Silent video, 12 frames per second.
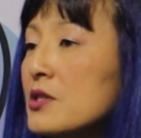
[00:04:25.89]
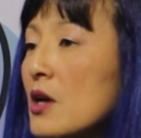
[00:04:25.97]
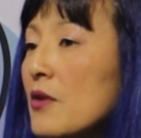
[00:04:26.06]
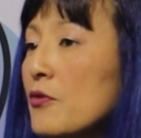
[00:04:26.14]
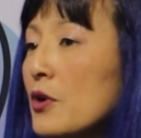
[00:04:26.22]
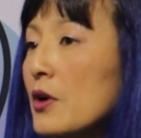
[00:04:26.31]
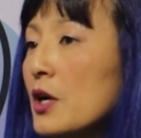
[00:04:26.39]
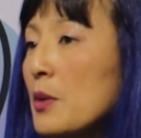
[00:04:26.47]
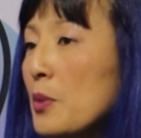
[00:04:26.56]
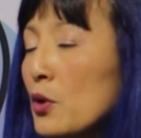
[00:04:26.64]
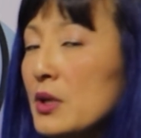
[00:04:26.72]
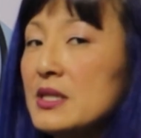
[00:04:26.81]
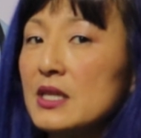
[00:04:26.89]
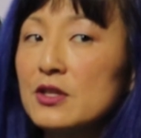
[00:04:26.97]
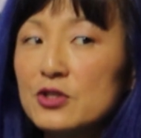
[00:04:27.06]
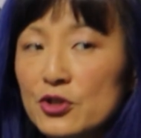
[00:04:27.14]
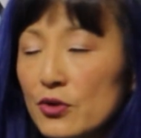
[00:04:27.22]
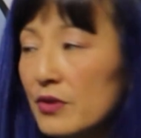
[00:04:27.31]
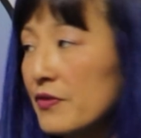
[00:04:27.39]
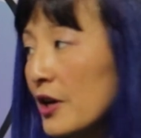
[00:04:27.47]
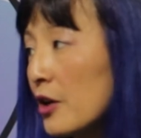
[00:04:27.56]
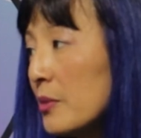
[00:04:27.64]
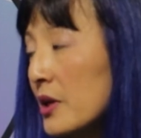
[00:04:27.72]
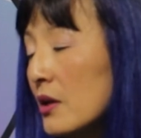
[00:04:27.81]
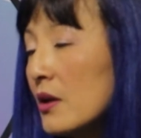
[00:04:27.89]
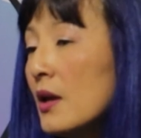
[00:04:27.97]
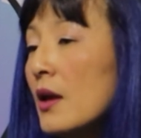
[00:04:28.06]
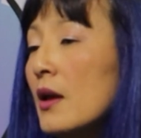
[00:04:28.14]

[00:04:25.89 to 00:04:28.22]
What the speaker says: the software components into your environment,